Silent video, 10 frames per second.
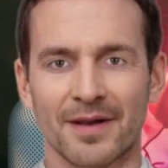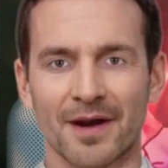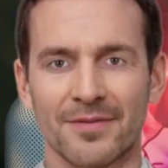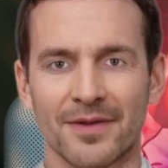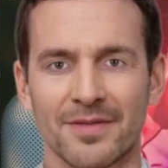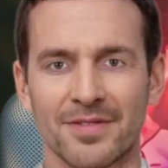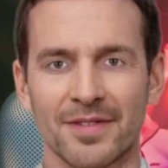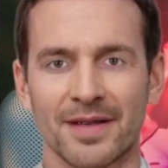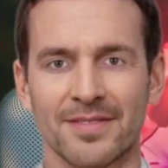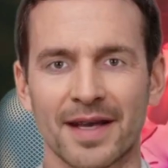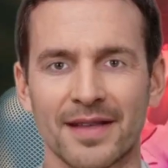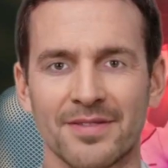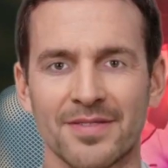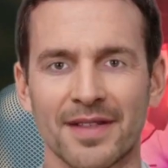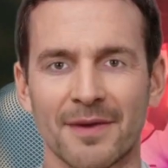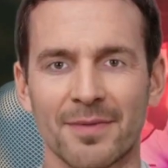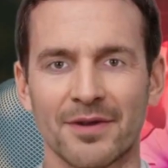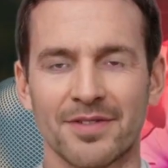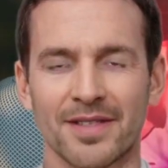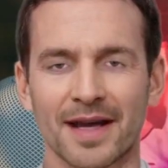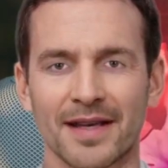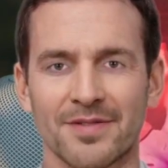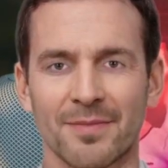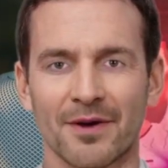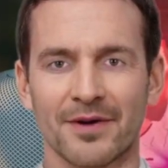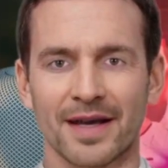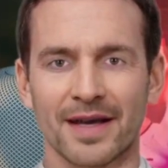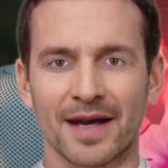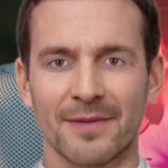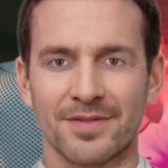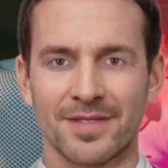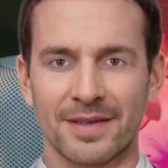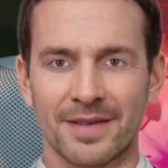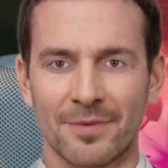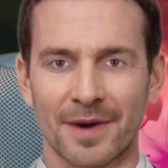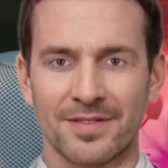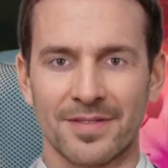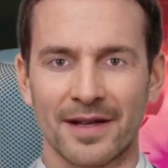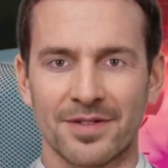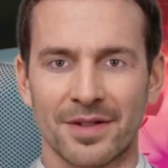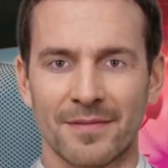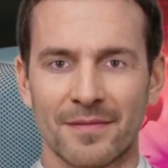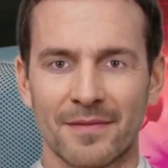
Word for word: and confidence needed to ace the MRCS part AMCQS section.